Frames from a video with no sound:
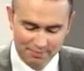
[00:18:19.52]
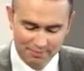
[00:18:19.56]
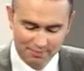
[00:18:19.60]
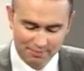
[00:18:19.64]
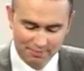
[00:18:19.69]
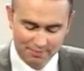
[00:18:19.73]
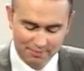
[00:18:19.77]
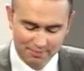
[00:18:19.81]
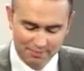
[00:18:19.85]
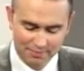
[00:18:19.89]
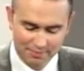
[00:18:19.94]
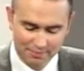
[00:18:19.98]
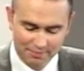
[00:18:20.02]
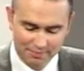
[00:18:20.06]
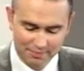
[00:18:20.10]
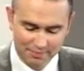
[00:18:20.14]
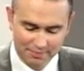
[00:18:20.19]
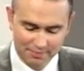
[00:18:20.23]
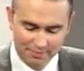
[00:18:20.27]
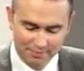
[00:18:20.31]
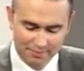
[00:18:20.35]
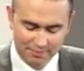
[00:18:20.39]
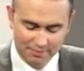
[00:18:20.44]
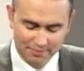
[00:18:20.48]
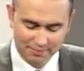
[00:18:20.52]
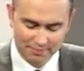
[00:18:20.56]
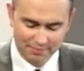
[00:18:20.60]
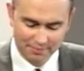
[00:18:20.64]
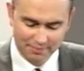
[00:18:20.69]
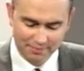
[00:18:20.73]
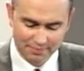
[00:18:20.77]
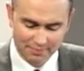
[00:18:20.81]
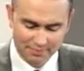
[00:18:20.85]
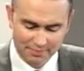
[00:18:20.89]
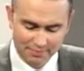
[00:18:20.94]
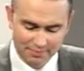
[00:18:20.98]

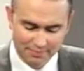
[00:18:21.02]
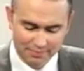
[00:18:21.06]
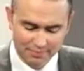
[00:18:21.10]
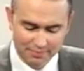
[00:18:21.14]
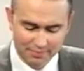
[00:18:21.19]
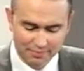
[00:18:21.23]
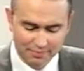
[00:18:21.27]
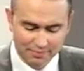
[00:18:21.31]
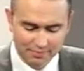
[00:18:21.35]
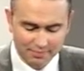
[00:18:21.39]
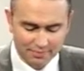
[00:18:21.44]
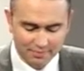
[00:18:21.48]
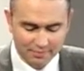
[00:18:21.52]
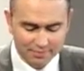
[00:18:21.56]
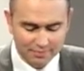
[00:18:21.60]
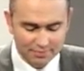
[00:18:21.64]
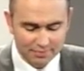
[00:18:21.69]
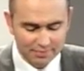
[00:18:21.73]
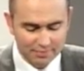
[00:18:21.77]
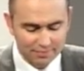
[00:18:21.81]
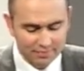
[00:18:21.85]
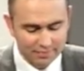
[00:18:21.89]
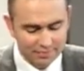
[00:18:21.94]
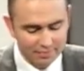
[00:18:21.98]
(silence)